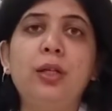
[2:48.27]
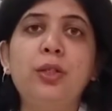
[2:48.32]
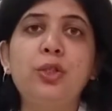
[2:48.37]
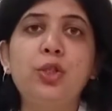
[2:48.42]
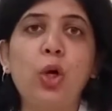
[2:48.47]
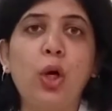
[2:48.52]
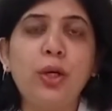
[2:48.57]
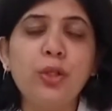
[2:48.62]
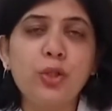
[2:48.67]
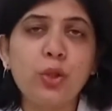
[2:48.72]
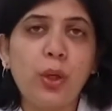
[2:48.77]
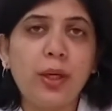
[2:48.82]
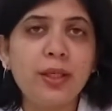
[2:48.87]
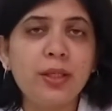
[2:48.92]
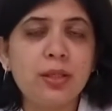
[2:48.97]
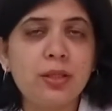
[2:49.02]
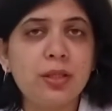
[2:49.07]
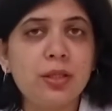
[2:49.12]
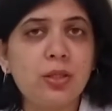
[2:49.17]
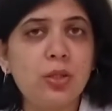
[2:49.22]
jaw
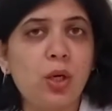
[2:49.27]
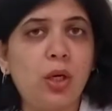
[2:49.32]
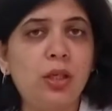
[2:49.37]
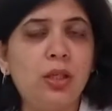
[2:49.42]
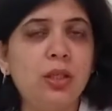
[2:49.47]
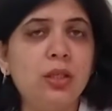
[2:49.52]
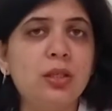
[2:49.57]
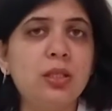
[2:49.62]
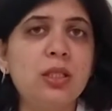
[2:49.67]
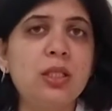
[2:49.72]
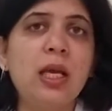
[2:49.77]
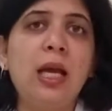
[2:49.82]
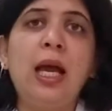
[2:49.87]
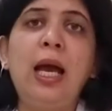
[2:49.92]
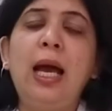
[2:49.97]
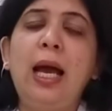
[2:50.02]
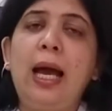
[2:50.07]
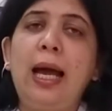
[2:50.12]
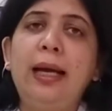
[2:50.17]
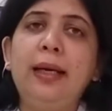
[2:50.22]
joint disorders,
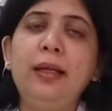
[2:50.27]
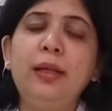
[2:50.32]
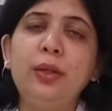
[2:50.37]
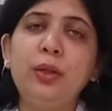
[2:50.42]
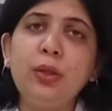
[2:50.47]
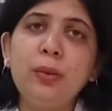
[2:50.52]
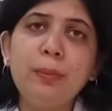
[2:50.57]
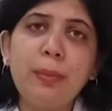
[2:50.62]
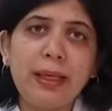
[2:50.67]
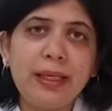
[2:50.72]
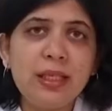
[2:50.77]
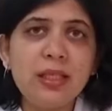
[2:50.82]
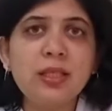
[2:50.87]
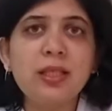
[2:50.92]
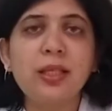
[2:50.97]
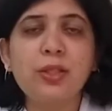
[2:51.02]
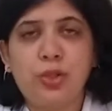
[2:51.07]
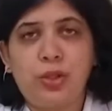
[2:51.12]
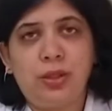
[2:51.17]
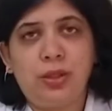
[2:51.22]
and many
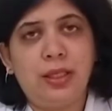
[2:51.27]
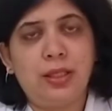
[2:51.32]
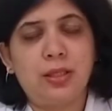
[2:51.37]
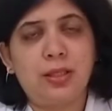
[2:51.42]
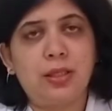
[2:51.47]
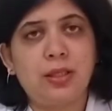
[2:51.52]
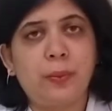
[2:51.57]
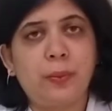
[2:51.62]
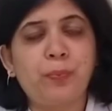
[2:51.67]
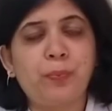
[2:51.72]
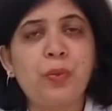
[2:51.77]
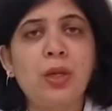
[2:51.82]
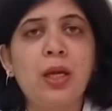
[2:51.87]
such things.